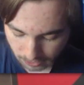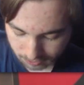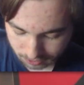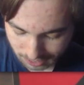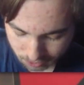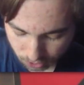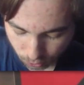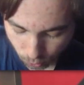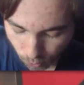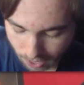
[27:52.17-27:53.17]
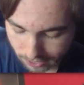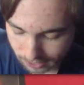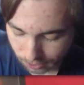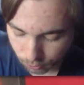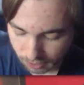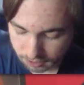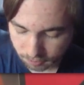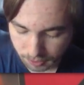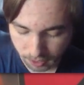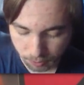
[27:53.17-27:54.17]
This is actually quite an
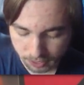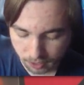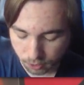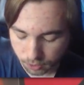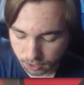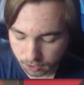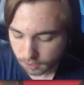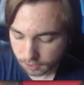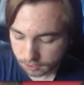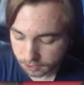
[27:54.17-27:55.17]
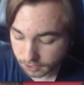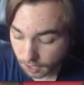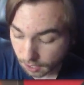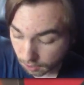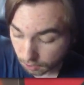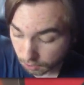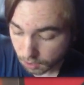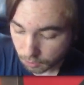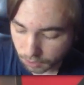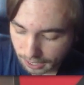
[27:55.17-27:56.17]
aggressive play we can do here.
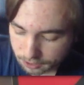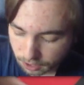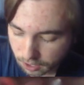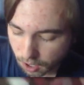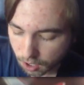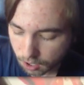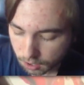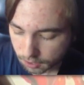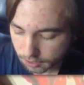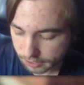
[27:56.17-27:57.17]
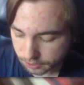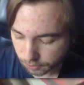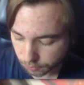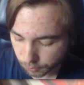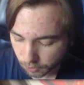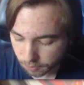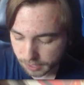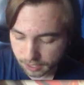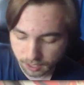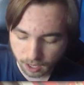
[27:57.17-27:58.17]
So we'll actually call this
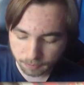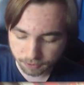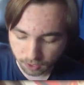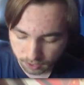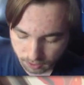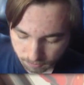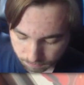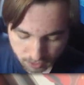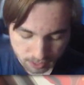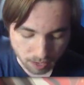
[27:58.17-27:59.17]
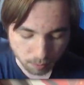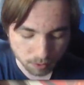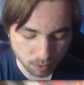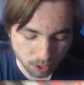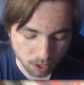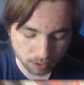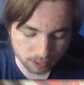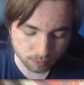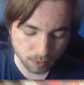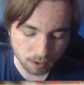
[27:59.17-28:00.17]
Ririmi up front. Then we will call
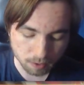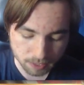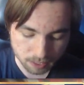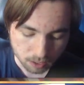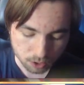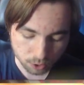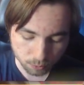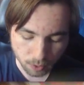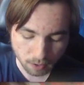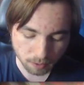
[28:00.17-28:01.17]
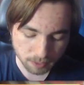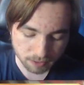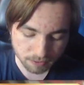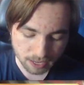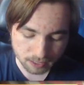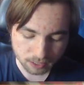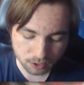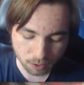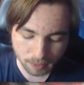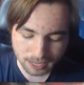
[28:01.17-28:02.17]
this Ririmi, do Ririmi effect,
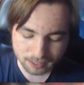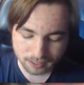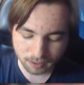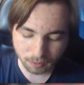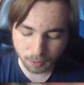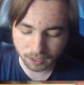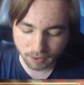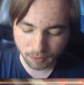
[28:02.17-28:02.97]
Soul Blast one of our